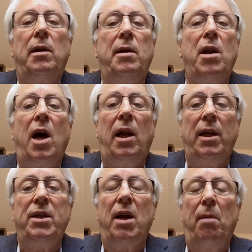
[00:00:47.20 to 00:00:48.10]

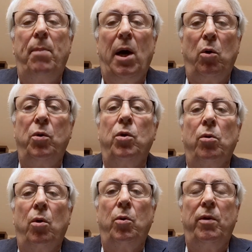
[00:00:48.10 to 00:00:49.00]
knowledge about
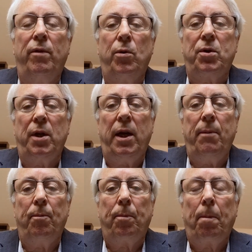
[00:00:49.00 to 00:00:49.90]

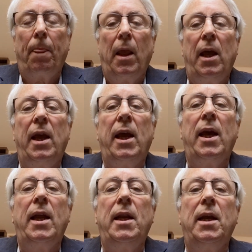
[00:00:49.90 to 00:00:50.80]
neurodiversity.
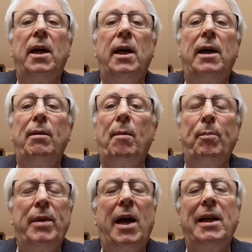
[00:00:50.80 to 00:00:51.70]
And I'm
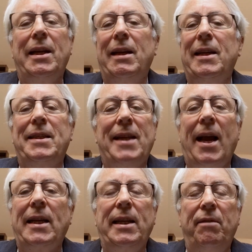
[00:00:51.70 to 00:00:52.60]
not
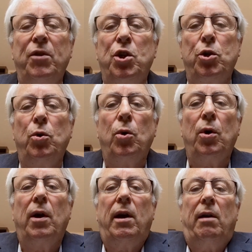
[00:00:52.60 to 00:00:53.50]
exactly even
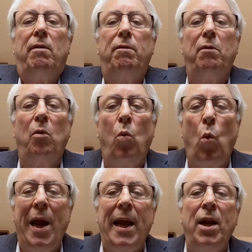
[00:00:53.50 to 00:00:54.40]
sure of
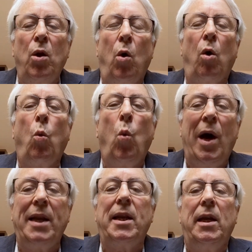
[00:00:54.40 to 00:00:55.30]
when or
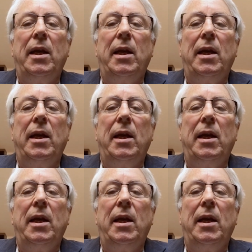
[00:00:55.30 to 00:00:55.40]
what